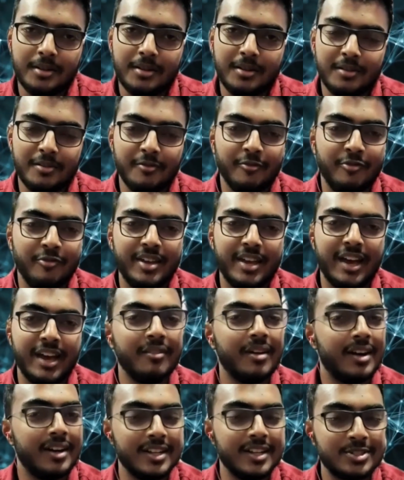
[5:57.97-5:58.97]
We have
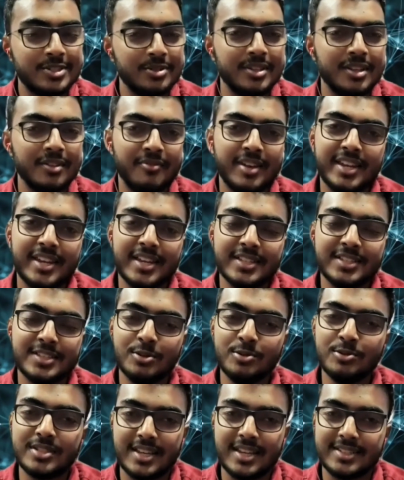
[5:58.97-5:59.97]
understood the various
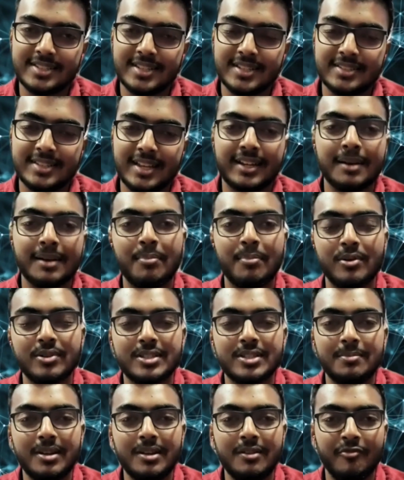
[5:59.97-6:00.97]
use cases that are
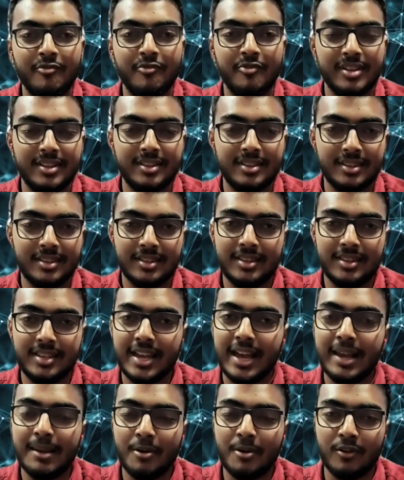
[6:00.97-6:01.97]
possible with the
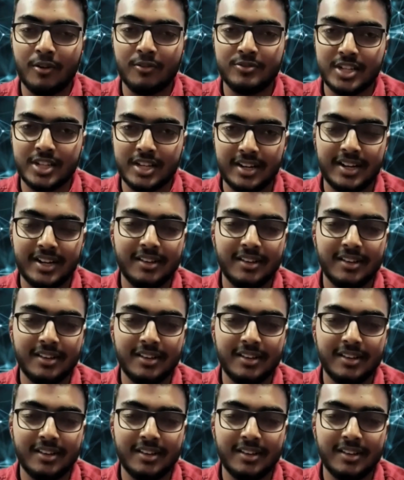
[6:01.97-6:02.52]
help of generative